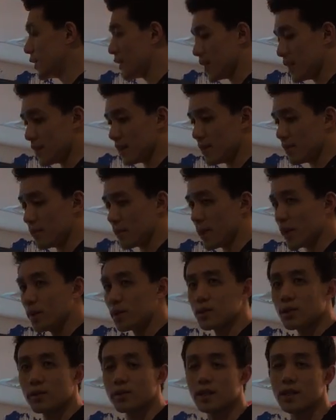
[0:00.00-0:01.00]
And
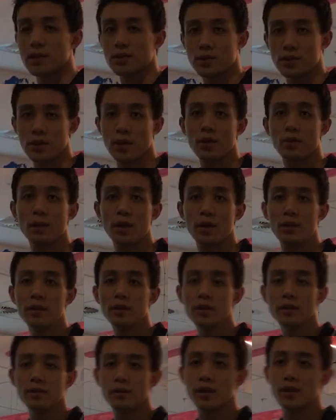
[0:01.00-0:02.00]
also it does slow
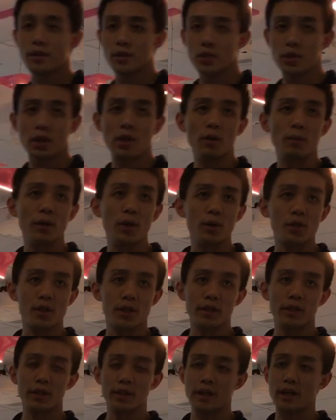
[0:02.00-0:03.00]

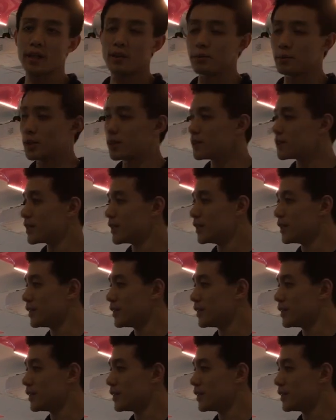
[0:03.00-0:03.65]
motion, in other words.